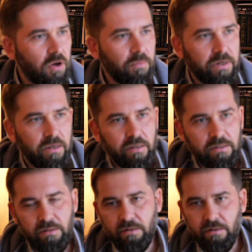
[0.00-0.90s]
where the company
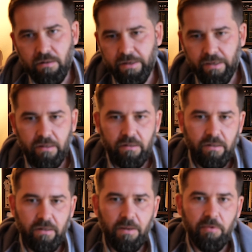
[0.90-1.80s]
is like
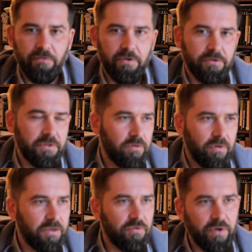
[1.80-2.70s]
in a couple of years?
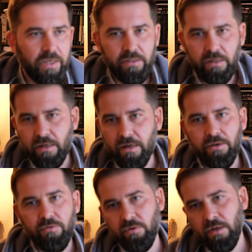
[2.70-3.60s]
So are you raising?
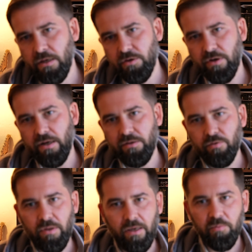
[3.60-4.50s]
Are you trying
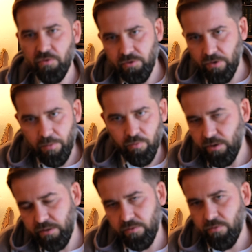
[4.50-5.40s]
to like bootstrap?
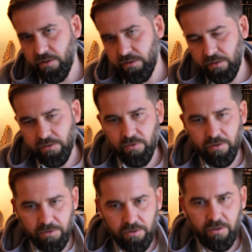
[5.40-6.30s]
What is the strategy?